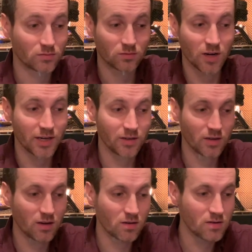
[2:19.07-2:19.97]
Ready to
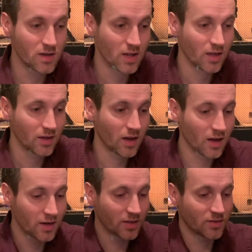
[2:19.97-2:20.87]
go.
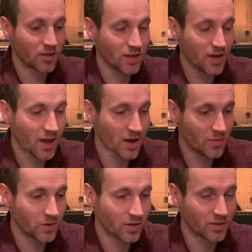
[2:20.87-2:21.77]
Next thing, I
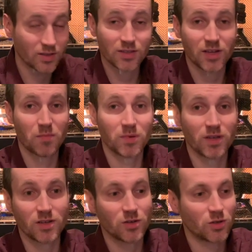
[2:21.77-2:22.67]
will step
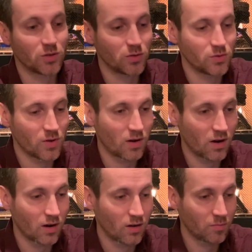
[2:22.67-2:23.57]
into
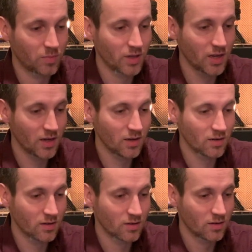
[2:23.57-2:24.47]
our
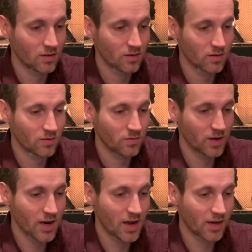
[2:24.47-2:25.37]
plain
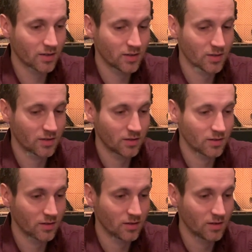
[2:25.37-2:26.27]
React
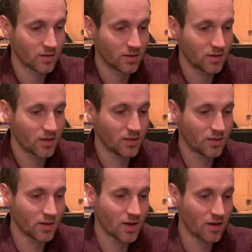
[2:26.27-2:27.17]

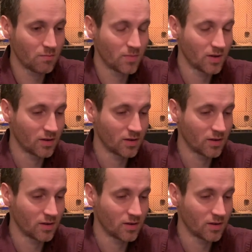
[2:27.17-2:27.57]
Enzyme.